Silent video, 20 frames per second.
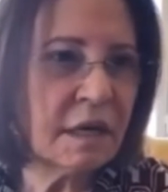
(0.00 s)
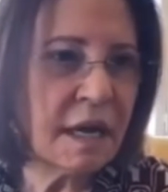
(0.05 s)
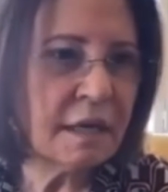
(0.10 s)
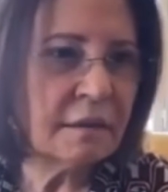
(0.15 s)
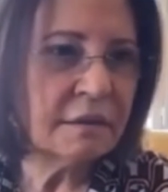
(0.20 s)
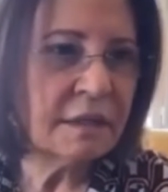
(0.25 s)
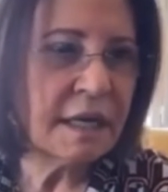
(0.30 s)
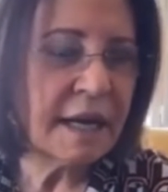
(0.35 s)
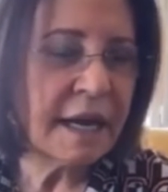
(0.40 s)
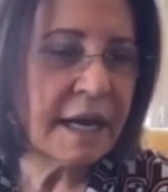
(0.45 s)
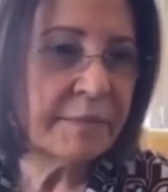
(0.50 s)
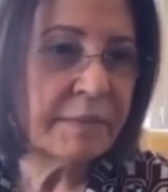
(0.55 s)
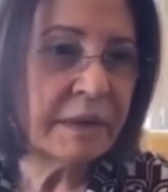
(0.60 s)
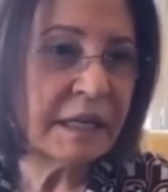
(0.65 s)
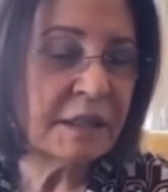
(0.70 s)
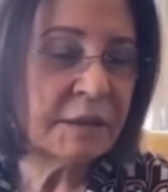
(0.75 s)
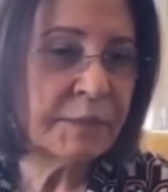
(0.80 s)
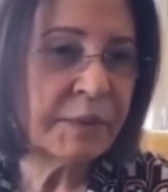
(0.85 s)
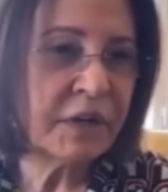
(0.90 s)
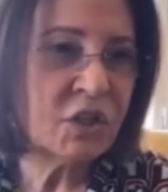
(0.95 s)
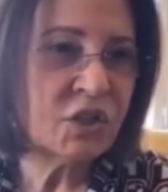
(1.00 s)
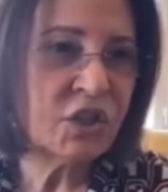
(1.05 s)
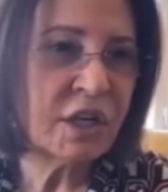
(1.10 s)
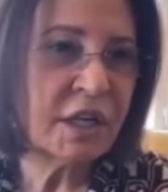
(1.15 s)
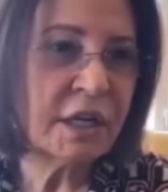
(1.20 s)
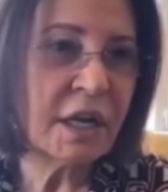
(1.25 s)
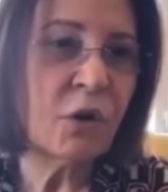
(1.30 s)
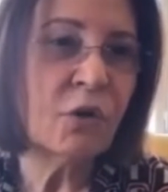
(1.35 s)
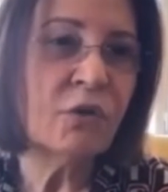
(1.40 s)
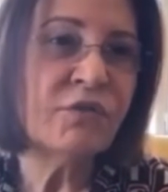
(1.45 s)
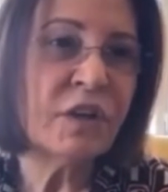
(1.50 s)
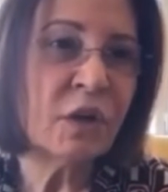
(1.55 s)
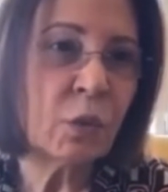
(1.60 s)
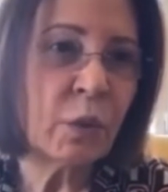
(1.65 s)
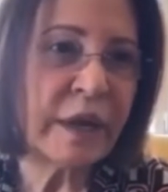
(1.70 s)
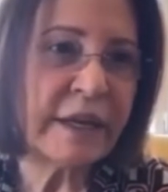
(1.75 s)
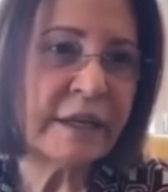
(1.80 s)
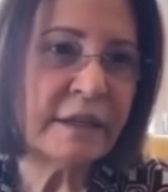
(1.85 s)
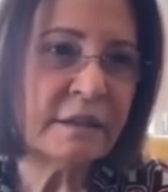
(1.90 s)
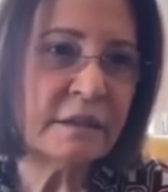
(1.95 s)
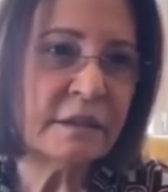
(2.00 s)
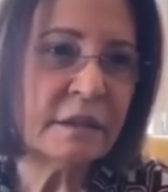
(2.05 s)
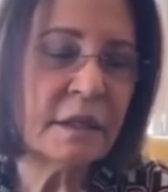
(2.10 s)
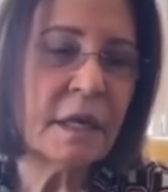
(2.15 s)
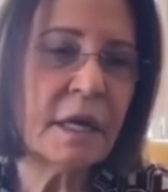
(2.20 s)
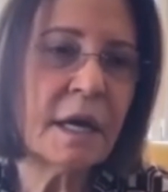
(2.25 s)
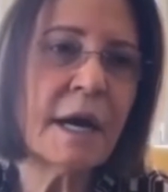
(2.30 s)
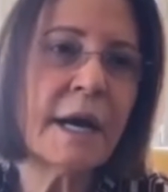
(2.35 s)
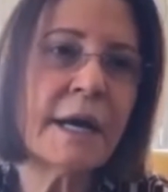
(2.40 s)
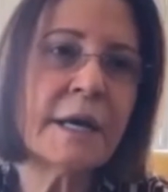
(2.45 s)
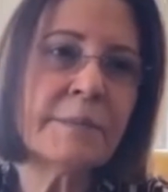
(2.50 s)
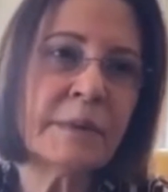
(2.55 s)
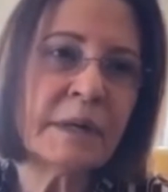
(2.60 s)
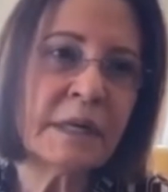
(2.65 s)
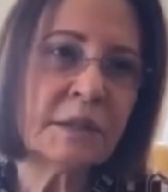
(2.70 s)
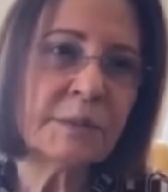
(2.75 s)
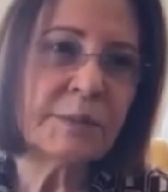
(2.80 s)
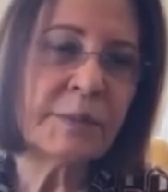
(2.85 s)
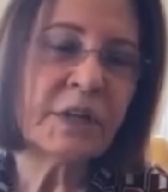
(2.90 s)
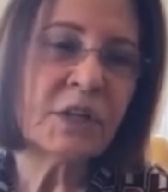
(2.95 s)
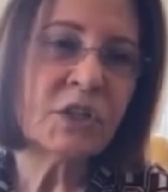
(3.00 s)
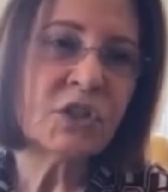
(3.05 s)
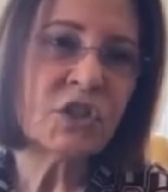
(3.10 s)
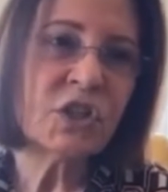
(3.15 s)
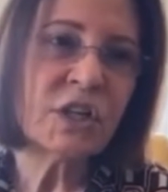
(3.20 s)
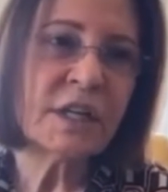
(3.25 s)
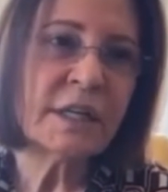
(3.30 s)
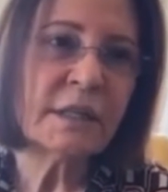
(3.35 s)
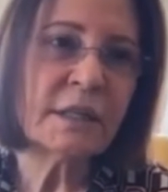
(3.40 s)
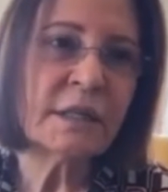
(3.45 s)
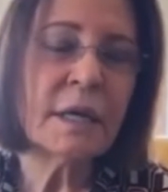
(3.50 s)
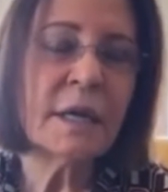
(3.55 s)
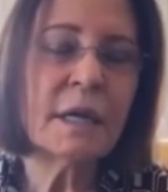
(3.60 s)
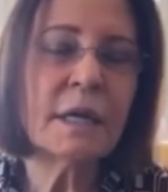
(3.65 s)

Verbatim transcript: high blood pressure, overweight, high blood pressure,